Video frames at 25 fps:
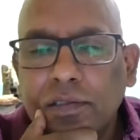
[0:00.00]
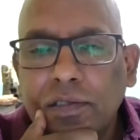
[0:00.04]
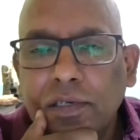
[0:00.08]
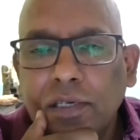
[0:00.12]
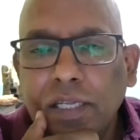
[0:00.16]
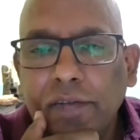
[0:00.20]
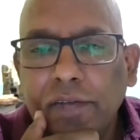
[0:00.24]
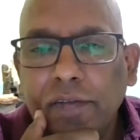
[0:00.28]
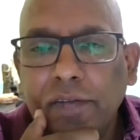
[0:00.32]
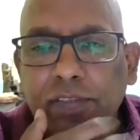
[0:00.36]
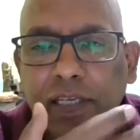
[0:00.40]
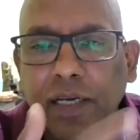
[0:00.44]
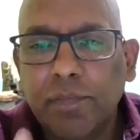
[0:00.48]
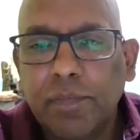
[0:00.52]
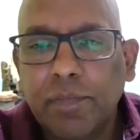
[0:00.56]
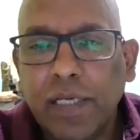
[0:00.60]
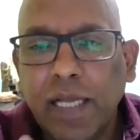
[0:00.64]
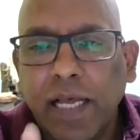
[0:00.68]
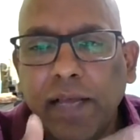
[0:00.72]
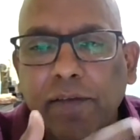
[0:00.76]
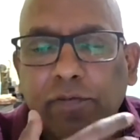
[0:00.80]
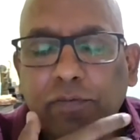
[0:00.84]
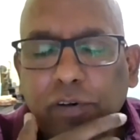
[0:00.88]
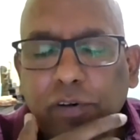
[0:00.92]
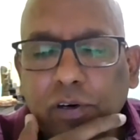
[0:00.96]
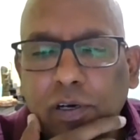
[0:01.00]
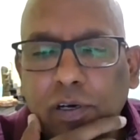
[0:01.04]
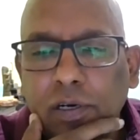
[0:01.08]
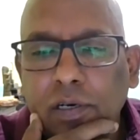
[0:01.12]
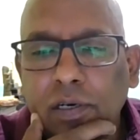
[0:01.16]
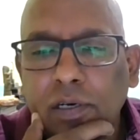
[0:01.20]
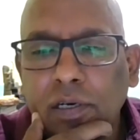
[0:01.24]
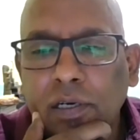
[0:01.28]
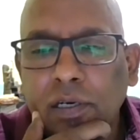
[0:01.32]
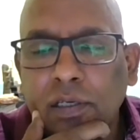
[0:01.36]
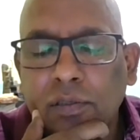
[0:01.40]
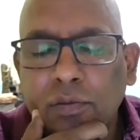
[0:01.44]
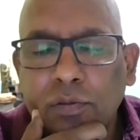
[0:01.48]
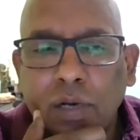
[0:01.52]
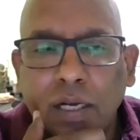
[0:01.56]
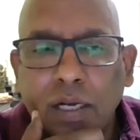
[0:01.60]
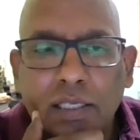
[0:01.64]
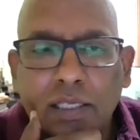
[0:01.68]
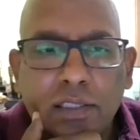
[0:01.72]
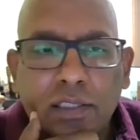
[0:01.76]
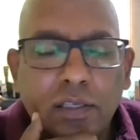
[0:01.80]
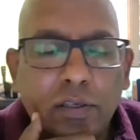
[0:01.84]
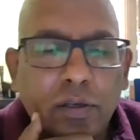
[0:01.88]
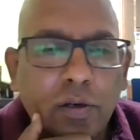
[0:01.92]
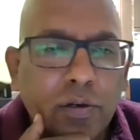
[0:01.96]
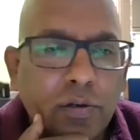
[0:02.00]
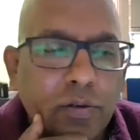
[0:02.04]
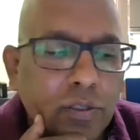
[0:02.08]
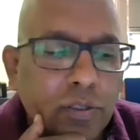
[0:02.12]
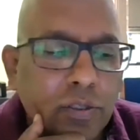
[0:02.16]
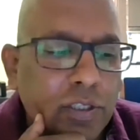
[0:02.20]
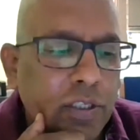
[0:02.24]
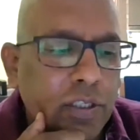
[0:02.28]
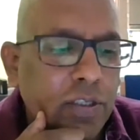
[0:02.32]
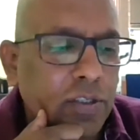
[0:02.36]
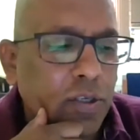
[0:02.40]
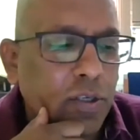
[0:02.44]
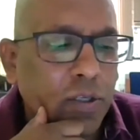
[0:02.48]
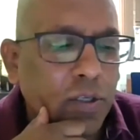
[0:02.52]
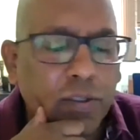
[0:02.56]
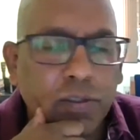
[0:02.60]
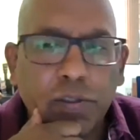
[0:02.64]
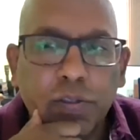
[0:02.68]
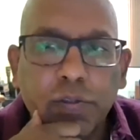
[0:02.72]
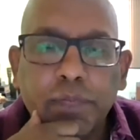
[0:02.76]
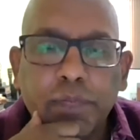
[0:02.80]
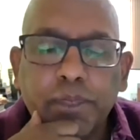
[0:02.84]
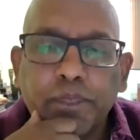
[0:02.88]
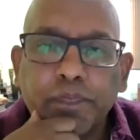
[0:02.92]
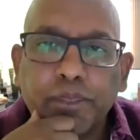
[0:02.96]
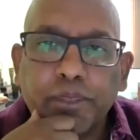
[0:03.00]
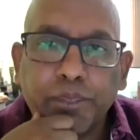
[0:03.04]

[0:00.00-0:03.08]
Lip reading: leave some time for to answer your questions also.